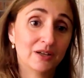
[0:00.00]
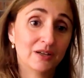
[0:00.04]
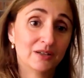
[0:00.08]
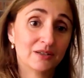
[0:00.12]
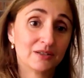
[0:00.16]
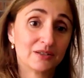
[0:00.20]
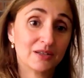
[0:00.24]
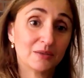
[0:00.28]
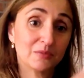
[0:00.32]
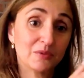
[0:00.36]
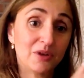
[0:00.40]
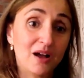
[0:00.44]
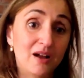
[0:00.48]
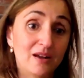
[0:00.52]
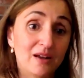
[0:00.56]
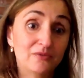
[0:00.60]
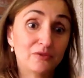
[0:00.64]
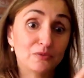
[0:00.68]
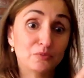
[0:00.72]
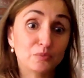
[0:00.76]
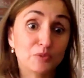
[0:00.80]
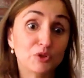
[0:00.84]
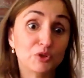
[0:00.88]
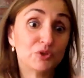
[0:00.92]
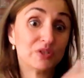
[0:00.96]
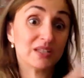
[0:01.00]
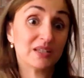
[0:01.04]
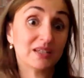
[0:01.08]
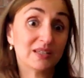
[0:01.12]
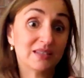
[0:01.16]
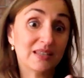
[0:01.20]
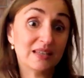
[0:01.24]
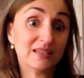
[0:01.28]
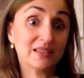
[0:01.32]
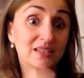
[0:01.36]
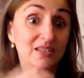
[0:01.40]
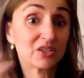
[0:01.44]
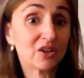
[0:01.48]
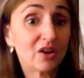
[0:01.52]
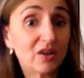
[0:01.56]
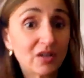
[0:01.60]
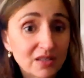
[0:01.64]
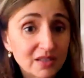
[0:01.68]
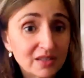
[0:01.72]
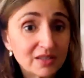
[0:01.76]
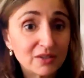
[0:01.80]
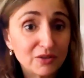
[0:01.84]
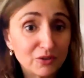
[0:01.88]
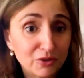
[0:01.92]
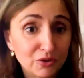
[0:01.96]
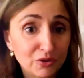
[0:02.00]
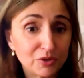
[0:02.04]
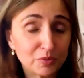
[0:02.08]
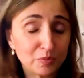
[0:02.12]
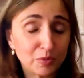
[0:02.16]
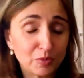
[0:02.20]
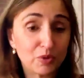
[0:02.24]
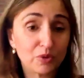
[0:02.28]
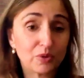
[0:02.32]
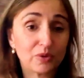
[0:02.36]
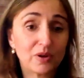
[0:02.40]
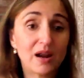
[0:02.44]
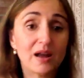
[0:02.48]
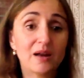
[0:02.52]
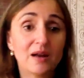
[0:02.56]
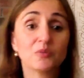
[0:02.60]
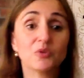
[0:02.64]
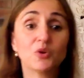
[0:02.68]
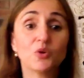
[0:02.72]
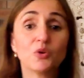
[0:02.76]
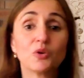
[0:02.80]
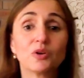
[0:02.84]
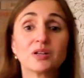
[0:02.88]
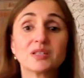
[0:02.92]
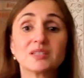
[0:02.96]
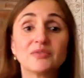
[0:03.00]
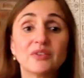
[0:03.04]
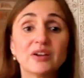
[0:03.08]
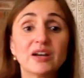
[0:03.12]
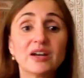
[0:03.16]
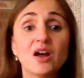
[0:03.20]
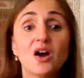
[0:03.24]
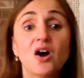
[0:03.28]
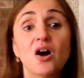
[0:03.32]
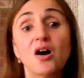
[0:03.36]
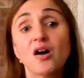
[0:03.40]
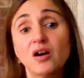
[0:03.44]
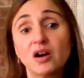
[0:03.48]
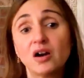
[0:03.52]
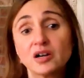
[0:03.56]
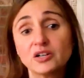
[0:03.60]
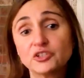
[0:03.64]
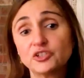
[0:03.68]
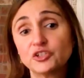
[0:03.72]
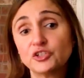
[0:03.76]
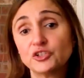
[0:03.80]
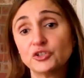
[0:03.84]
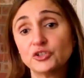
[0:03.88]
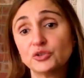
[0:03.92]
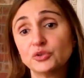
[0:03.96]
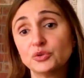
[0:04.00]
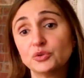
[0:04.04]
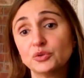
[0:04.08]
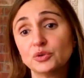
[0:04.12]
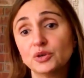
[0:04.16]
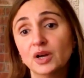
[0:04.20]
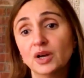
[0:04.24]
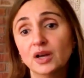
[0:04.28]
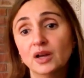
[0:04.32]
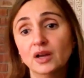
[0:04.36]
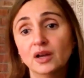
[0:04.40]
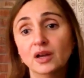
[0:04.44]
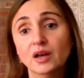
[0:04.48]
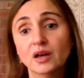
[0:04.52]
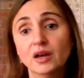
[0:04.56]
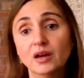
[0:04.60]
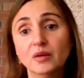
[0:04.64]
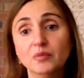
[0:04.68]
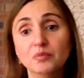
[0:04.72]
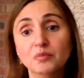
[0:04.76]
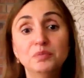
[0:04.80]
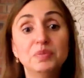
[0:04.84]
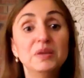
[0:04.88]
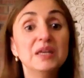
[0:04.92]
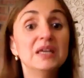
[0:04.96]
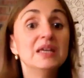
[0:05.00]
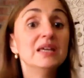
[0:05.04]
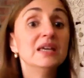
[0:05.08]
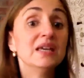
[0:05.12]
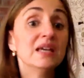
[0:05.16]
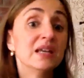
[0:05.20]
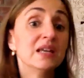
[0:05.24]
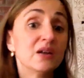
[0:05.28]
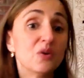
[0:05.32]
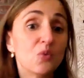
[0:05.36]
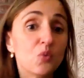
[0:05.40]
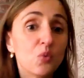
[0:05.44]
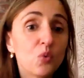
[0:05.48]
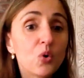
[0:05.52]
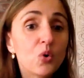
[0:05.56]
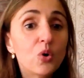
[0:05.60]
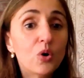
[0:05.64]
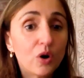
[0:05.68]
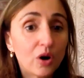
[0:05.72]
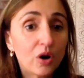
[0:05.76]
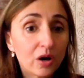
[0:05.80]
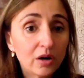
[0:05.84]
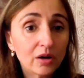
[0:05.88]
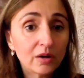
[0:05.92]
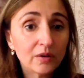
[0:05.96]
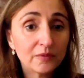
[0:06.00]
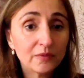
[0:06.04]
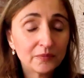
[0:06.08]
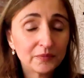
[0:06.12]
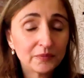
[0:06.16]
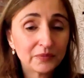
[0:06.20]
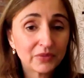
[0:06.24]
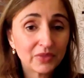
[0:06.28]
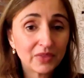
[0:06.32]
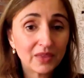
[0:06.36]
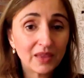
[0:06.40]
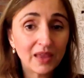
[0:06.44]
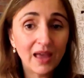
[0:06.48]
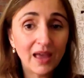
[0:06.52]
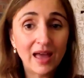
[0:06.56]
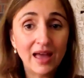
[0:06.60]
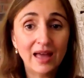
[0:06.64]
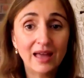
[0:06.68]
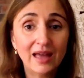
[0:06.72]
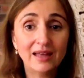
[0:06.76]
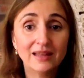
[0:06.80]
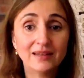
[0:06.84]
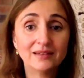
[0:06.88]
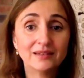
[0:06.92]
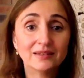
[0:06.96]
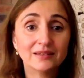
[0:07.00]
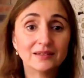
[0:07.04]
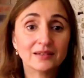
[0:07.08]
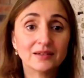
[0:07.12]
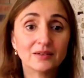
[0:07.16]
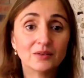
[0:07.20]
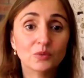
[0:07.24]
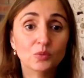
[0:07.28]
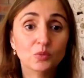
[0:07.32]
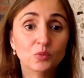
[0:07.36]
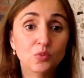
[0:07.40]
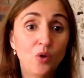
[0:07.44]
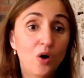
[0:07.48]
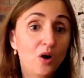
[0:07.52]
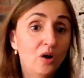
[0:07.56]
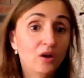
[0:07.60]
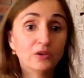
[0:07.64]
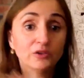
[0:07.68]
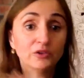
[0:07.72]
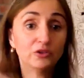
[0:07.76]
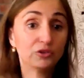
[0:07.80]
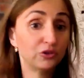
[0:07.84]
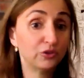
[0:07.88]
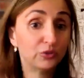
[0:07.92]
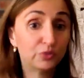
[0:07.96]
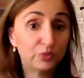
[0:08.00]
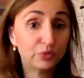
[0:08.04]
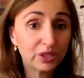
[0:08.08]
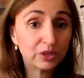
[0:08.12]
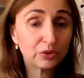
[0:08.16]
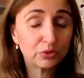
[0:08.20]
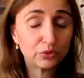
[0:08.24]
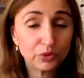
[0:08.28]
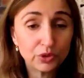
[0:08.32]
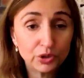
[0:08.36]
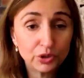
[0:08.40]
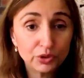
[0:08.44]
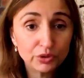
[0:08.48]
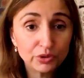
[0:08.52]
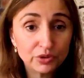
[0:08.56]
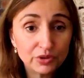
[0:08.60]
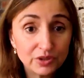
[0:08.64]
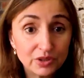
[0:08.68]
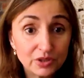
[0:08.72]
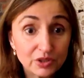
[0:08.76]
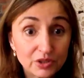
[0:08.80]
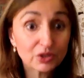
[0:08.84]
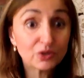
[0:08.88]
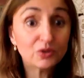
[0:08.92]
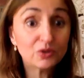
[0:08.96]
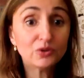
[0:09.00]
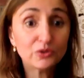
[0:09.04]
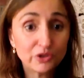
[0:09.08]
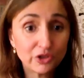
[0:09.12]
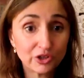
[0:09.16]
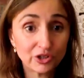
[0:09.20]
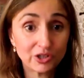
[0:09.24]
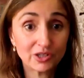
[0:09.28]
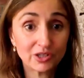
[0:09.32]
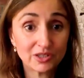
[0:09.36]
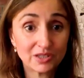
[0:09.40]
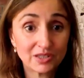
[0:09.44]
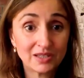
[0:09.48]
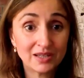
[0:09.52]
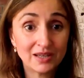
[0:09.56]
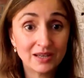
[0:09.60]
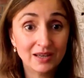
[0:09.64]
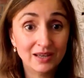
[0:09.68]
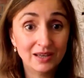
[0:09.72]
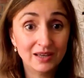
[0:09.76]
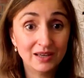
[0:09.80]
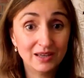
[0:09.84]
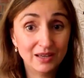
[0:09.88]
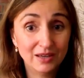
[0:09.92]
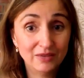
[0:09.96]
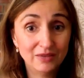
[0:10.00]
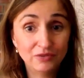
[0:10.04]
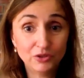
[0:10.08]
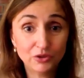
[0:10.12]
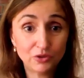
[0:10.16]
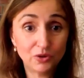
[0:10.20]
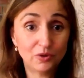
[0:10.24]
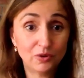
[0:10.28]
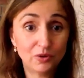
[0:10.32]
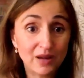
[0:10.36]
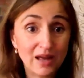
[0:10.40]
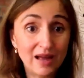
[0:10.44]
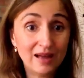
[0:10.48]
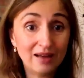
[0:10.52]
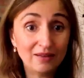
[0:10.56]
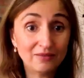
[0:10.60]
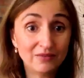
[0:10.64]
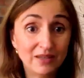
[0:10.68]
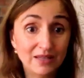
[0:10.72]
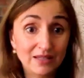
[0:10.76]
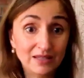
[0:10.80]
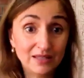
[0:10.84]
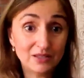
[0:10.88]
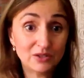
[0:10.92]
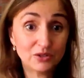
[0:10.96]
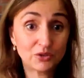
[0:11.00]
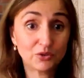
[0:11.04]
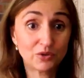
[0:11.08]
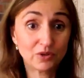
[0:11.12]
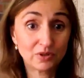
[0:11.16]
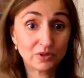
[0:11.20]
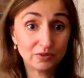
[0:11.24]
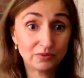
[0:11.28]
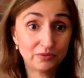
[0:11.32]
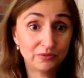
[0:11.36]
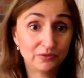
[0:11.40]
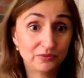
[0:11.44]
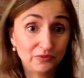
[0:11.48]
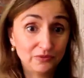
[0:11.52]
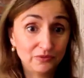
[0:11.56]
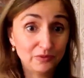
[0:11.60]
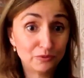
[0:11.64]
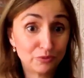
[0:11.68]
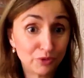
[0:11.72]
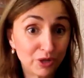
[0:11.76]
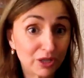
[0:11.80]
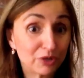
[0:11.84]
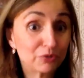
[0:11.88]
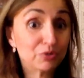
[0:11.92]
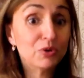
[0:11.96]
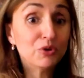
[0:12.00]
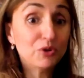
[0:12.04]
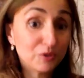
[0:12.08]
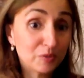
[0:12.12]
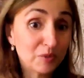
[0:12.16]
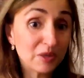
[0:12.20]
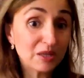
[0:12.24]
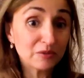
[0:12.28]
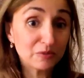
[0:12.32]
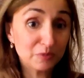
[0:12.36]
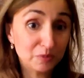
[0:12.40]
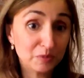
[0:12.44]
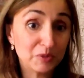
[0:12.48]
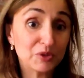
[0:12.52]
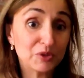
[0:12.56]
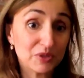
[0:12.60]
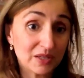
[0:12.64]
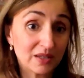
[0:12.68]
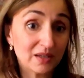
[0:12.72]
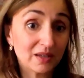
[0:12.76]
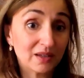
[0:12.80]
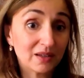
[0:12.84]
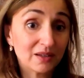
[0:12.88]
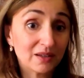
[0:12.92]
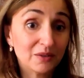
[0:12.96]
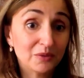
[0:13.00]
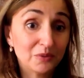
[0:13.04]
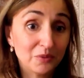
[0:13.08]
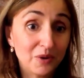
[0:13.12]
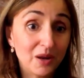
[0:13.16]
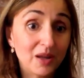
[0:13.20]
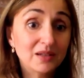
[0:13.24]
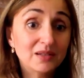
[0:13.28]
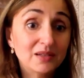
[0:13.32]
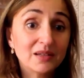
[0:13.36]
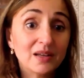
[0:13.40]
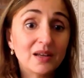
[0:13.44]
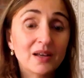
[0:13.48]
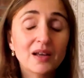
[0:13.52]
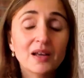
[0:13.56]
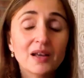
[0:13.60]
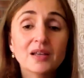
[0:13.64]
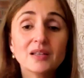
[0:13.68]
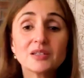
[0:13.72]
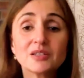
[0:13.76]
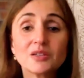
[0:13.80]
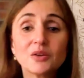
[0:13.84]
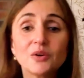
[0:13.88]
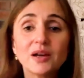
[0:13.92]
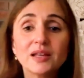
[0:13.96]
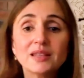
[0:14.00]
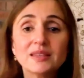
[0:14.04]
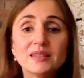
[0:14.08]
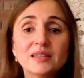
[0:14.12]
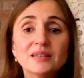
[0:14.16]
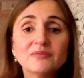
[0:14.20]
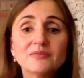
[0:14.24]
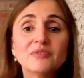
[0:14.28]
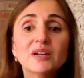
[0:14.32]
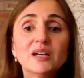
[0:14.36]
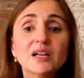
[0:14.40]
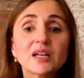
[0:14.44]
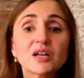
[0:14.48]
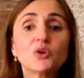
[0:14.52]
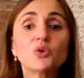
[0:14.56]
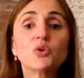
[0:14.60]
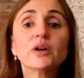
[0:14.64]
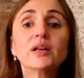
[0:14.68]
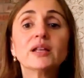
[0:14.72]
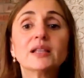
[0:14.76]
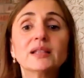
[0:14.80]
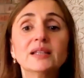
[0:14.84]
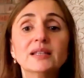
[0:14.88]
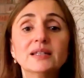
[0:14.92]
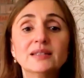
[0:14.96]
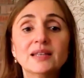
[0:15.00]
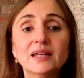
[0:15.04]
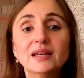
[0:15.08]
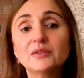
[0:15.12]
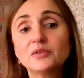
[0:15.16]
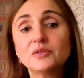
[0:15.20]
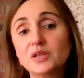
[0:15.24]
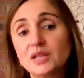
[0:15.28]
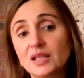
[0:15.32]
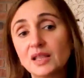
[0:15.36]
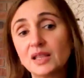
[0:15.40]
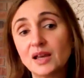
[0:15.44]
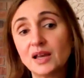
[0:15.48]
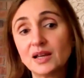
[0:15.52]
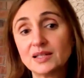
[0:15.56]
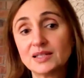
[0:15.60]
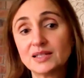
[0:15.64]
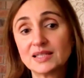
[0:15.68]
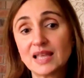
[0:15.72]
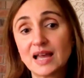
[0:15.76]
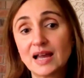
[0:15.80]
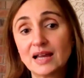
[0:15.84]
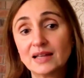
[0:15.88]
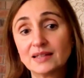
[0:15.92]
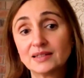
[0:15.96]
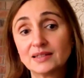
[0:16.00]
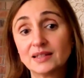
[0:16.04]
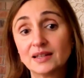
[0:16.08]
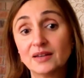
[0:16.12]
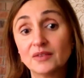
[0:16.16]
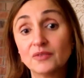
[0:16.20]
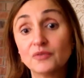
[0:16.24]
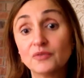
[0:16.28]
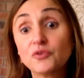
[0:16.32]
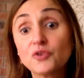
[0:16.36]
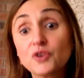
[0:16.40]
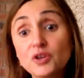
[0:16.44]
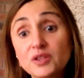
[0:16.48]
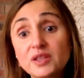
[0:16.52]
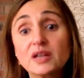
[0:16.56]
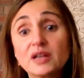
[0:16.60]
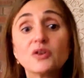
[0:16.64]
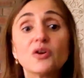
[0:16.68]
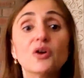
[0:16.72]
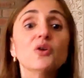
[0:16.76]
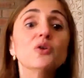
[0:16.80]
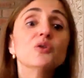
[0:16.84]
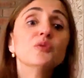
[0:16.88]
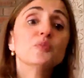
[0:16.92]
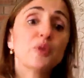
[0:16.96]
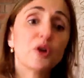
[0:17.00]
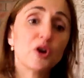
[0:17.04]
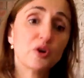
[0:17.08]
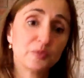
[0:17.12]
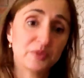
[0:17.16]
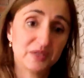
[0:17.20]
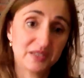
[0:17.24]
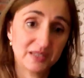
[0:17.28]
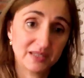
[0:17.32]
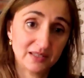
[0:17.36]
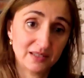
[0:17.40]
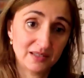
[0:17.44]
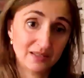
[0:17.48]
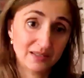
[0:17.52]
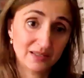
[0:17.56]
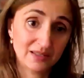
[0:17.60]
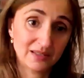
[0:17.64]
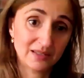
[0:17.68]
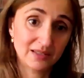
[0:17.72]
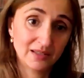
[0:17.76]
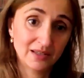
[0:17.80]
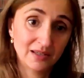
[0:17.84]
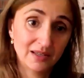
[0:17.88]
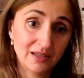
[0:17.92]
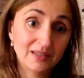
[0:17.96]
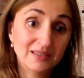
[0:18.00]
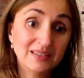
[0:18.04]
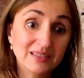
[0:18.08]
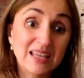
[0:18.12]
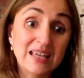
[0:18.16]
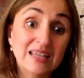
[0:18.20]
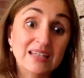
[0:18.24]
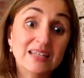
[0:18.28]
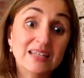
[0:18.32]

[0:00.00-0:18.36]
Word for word: some kind of a music that starts the news program, or it's very hard to uh, be in a war and want to recruit soldiers if you don't have any sort of recruitment music, right? So I think very quickly they realized that for their own purposes, they